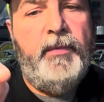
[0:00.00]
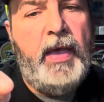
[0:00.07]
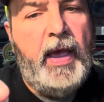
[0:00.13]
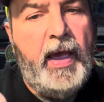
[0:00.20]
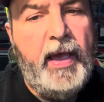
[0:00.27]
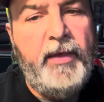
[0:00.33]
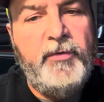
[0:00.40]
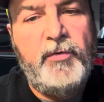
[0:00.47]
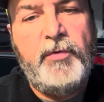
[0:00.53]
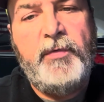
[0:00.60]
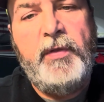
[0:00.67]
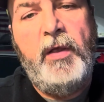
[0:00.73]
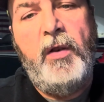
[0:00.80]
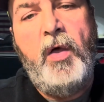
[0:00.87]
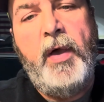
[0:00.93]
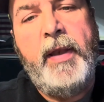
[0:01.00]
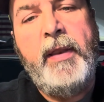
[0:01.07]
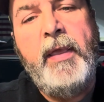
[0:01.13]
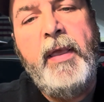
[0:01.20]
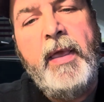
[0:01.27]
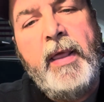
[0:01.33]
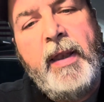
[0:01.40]
Eyes are still on.
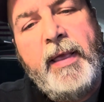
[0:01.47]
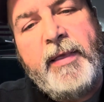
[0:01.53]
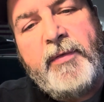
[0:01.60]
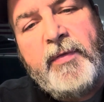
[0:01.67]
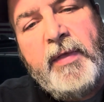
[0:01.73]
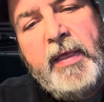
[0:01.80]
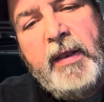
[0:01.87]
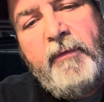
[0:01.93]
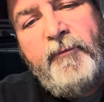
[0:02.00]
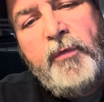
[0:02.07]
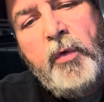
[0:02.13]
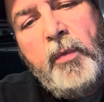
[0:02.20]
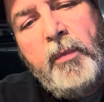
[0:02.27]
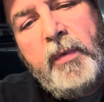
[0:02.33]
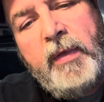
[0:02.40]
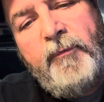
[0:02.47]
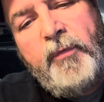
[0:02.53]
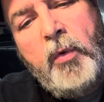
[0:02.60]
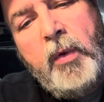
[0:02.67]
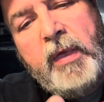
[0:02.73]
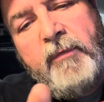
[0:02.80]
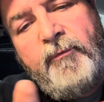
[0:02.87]
And like I said, if
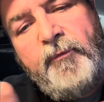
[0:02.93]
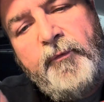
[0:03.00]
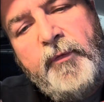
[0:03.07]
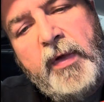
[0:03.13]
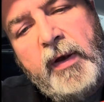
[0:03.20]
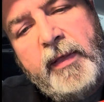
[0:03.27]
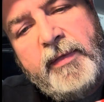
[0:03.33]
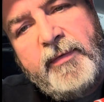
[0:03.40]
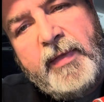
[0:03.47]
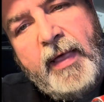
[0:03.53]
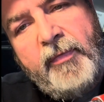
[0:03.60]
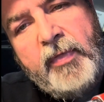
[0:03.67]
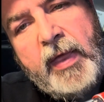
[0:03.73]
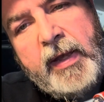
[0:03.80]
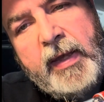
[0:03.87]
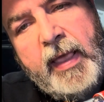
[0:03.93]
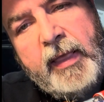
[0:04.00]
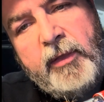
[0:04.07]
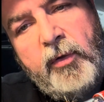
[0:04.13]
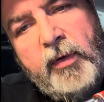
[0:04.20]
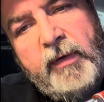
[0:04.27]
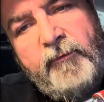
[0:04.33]
you could feel inside that
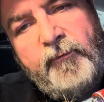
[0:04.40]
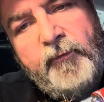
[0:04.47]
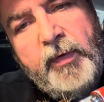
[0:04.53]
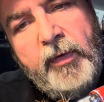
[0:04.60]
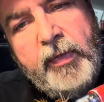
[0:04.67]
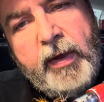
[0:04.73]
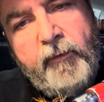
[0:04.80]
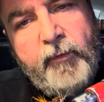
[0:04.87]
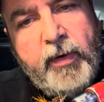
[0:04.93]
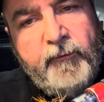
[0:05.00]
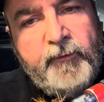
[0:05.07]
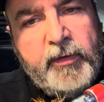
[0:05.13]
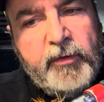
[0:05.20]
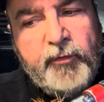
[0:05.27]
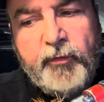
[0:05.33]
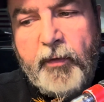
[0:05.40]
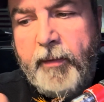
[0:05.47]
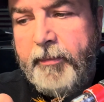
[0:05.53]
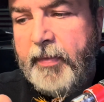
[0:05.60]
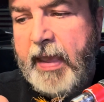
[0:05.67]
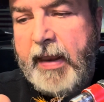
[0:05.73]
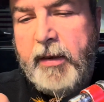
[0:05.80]
neck, you could feel that roughness
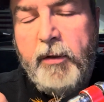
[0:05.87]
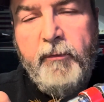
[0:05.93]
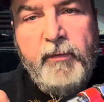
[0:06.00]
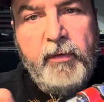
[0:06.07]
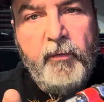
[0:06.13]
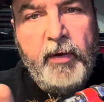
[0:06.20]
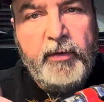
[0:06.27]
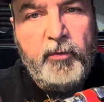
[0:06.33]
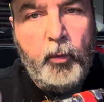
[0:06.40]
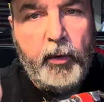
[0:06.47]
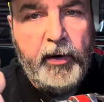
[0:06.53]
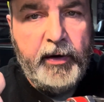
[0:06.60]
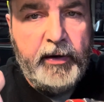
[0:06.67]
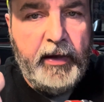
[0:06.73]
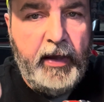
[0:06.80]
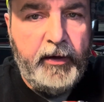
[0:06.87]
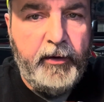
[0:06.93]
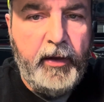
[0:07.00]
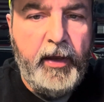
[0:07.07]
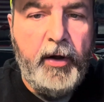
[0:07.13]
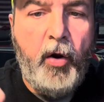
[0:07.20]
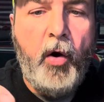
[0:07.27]
from that UV resin where
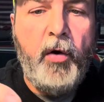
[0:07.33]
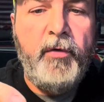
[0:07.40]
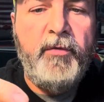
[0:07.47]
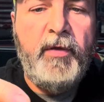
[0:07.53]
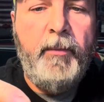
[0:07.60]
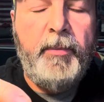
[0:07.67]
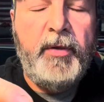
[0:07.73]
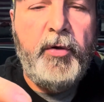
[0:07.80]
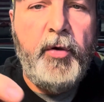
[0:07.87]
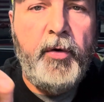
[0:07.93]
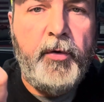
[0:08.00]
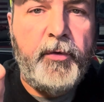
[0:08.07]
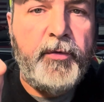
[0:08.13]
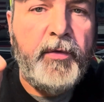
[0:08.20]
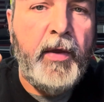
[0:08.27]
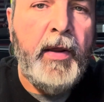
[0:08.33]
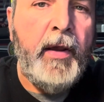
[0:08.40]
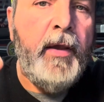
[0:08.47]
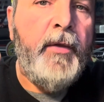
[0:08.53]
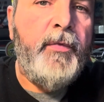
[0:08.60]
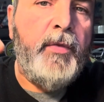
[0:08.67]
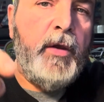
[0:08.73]
it hardens up and cures.
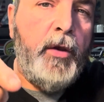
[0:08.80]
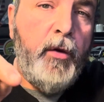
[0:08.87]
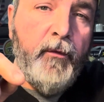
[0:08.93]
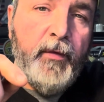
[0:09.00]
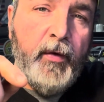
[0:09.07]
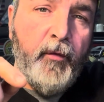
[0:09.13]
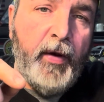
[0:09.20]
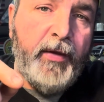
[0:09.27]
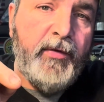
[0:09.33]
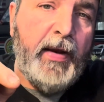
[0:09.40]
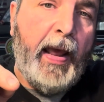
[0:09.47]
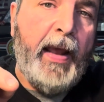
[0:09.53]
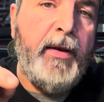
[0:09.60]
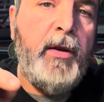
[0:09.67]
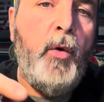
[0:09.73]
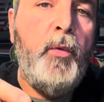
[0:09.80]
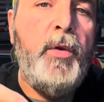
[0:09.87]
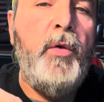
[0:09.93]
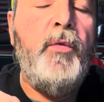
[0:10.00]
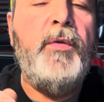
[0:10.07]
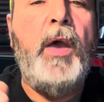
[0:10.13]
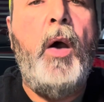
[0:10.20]
The UV resin I don't
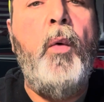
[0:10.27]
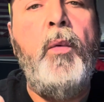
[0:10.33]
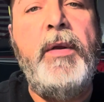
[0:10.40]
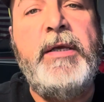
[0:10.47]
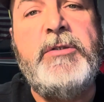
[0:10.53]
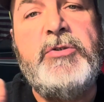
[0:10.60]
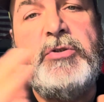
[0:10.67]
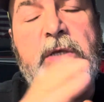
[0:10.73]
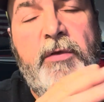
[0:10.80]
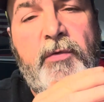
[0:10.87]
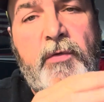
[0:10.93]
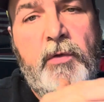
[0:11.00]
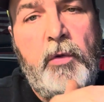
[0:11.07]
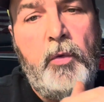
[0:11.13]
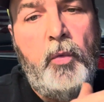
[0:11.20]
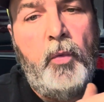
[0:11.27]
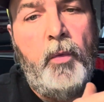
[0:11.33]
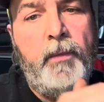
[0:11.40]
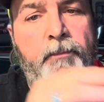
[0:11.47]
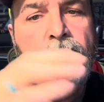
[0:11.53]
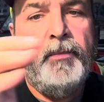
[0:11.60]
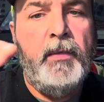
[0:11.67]
use only just
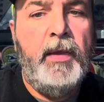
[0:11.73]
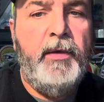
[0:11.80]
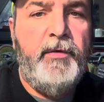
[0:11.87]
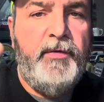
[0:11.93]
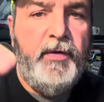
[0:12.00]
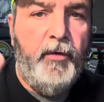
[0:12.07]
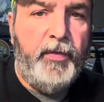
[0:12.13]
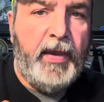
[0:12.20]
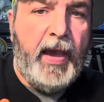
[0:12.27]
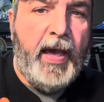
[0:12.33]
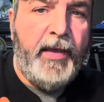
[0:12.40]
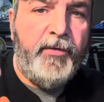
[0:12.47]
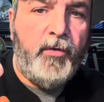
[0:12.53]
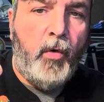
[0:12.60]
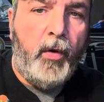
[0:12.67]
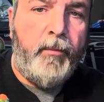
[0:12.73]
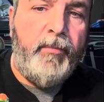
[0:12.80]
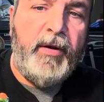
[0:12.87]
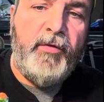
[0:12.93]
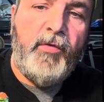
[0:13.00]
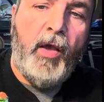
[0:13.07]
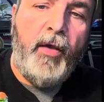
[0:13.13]
to seal the eyes on,
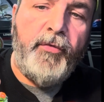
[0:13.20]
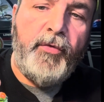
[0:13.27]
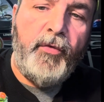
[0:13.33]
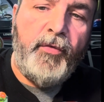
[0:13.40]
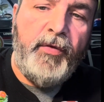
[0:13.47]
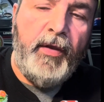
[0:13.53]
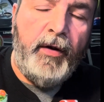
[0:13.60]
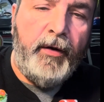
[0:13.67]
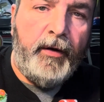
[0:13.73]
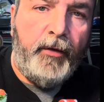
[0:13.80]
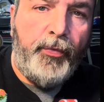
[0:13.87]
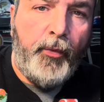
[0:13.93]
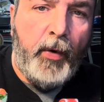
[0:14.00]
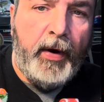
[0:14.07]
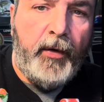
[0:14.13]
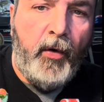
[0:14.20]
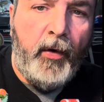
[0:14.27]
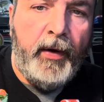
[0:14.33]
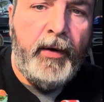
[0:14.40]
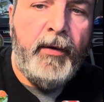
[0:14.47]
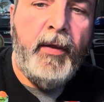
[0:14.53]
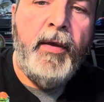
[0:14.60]
but it's also sealing the thread
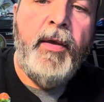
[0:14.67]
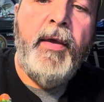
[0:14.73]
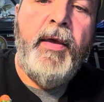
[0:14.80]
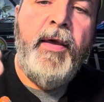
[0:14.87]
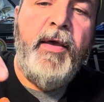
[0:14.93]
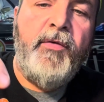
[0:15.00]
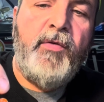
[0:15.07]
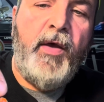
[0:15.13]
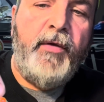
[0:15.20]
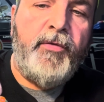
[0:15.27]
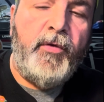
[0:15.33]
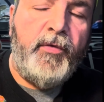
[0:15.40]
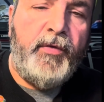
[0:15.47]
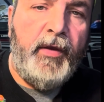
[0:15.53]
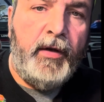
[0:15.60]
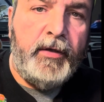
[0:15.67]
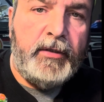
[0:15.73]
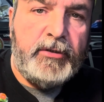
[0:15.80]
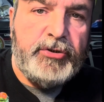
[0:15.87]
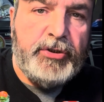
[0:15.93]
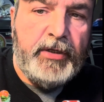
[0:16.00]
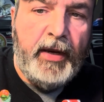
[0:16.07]
on. It's also sealing
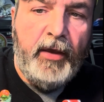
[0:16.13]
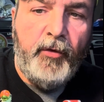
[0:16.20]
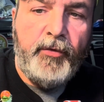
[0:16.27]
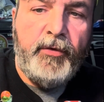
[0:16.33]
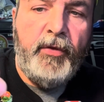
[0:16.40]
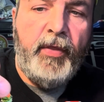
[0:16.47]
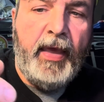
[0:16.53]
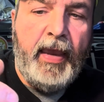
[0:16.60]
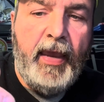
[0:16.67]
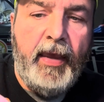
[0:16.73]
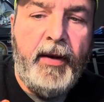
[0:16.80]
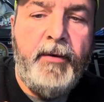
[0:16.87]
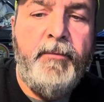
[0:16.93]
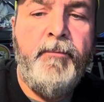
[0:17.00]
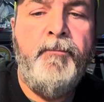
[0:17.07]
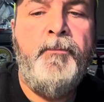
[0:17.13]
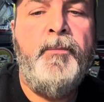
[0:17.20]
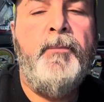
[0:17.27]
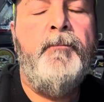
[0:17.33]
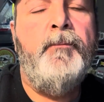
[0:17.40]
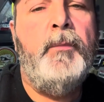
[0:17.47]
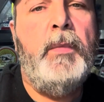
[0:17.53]
the Chanel to the head.
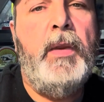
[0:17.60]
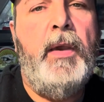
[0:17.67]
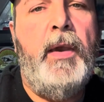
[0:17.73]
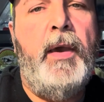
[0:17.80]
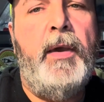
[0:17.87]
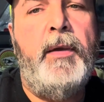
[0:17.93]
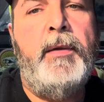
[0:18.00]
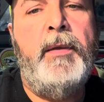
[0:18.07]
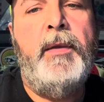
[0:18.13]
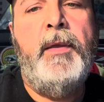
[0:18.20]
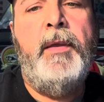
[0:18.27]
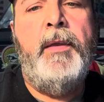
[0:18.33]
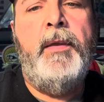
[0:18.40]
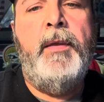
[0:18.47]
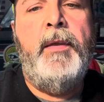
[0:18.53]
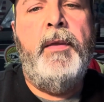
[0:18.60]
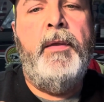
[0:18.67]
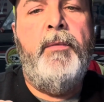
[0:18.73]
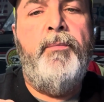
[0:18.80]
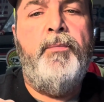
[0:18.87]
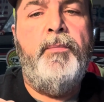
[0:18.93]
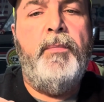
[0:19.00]

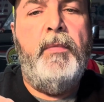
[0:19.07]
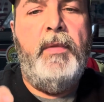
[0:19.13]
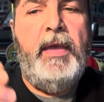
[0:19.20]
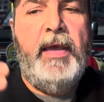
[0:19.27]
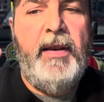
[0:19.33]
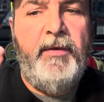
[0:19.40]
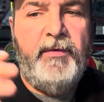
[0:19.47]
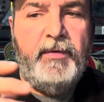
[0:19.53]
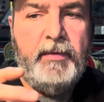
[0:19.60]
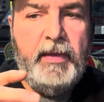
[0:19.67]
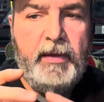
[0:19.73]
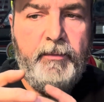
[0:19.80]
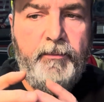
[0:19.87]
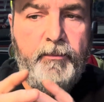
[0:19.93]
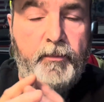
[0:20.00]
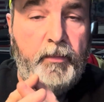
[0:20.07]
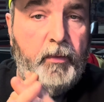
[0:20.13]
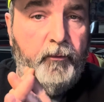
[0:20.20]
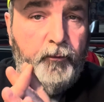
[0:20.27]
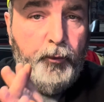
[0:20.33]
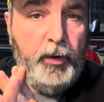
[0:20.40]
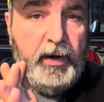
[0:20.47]
It is
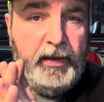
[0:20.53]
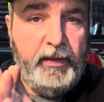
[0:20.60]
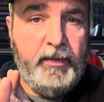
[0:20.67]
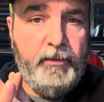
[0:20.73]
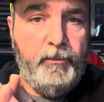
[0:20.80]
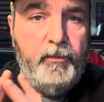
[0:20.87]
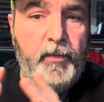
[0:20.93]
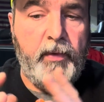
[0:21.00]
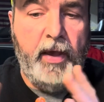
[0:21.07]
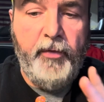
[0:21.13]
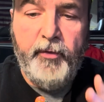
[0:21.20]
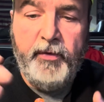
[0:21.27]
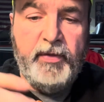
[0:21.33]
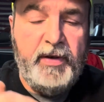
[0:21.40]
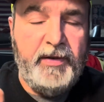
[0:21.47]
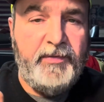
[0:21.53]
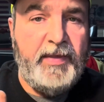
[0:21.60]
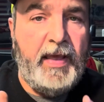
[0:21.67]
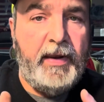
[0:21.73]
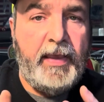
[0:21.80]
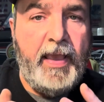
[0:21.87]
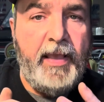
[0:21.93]
really, other than the
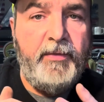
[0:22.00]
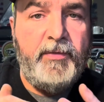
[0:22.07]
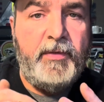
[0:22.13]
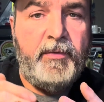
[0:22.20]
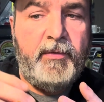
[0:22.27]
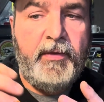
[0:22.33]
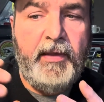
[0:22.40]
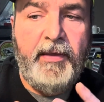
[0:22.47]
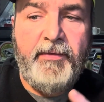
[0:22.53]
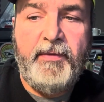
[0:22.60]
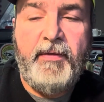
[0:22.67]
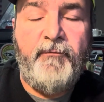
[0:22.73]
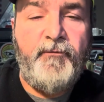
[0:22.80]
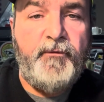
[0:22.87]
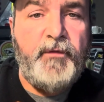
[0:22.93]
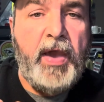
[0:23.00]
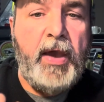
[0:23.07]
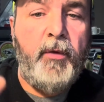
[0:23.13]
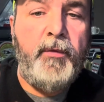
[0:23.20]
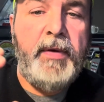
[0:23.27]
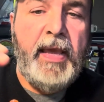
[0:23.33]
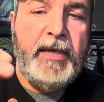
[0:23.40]
Sally Hansen's, it's the
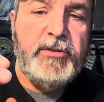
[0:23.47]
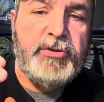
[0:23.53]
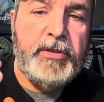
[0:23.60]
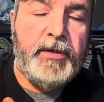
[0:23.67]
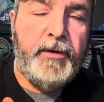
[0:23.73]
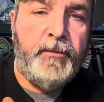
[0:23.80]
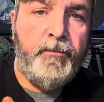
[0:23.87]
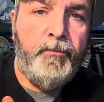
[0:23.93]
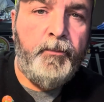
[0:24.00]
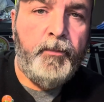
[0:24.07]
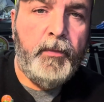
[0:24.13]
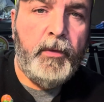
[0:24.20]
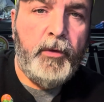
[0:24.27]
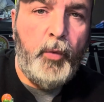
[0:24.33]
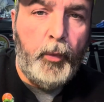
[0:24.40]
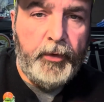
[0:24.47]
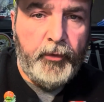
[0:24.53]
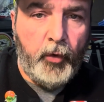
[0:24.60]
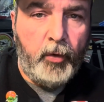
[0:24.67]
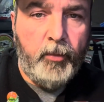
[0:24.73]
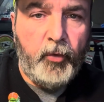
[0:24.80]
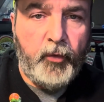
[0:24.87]
foundation to a
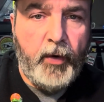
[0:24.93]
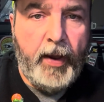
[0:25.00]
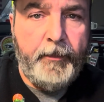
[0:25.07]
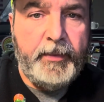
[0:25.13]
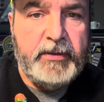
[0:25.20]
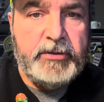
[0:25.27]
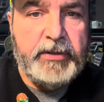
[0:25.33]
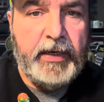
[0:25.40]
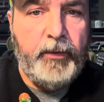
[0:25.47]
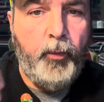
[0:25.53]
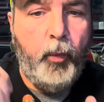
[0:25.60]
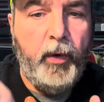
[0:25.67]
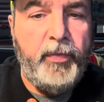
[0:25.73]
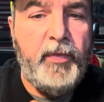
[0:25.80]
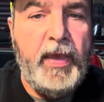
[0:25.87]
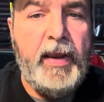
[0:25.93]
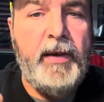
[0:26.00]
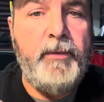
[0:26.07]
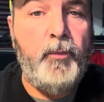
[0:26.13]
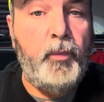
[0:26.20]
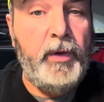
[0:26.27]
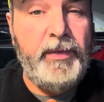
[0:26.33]
durable crappie jig.
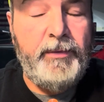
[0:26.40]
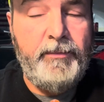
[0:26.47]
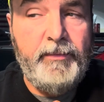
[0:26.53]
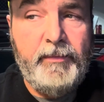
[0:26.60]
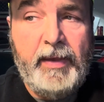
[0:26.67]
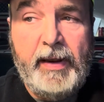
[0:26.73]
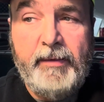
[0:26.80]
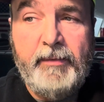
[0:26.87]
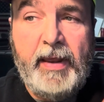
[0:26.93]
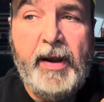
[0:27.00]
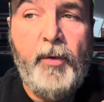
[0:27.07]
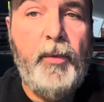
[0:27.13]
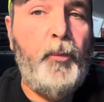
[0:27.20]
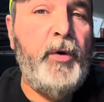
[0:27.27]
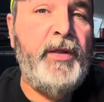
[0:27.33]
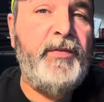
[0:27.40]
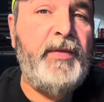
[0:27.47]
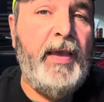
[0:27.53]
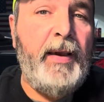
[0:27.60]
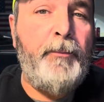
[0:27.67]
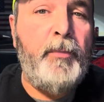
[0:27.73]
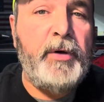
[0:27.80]
I don't want to
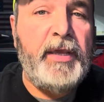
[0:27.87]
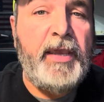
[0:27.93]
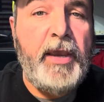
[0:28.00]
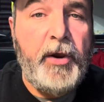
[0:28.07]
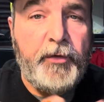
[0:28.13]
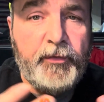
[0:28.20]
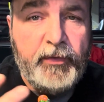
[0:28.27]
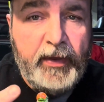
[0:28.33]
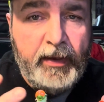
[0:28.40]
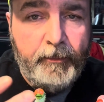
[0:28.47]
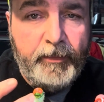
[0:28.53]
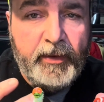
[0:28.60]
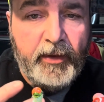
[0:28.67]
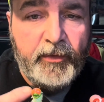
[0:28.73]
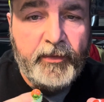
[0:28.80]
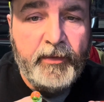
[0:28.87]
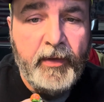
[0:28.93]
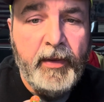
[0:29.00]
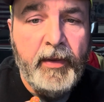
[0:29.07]
say I'm going to guarantee it, because